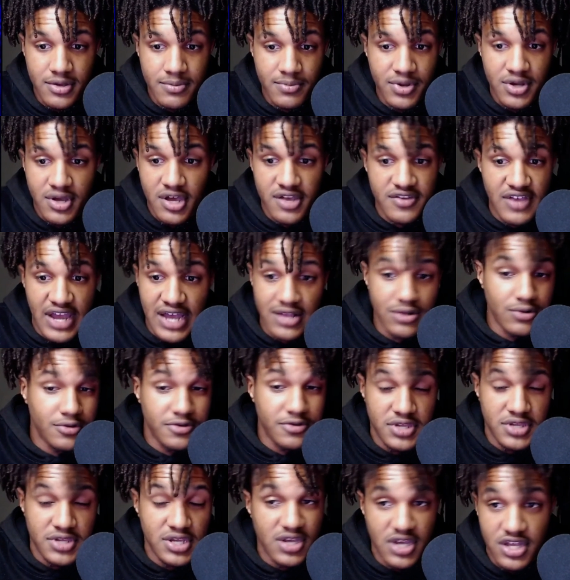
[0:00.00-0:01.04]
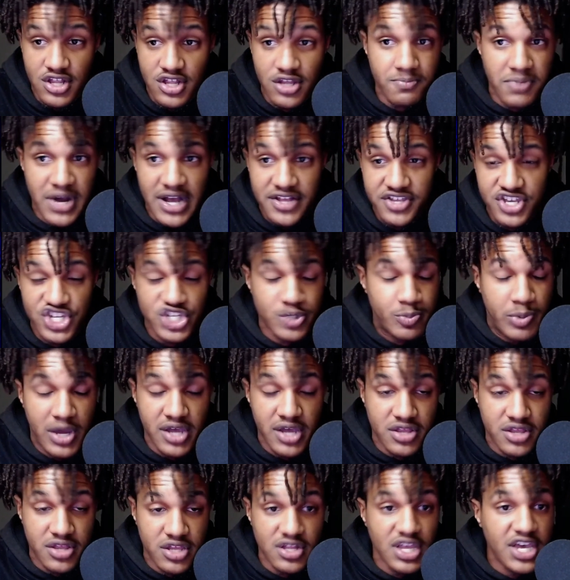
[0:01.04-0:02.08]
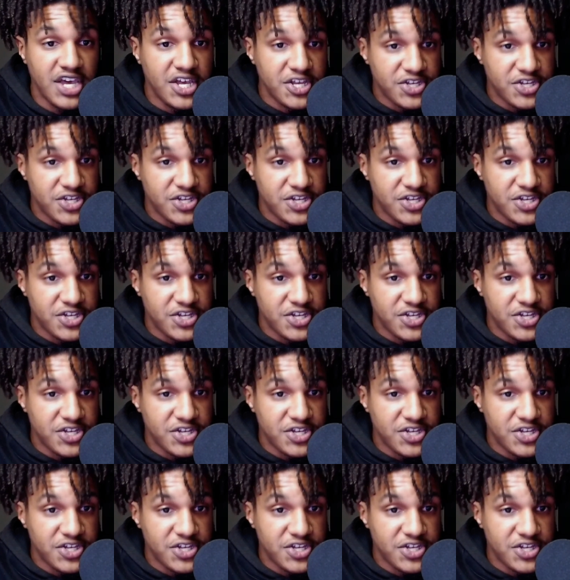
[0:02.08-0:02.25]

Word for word: because I don't think anybody expected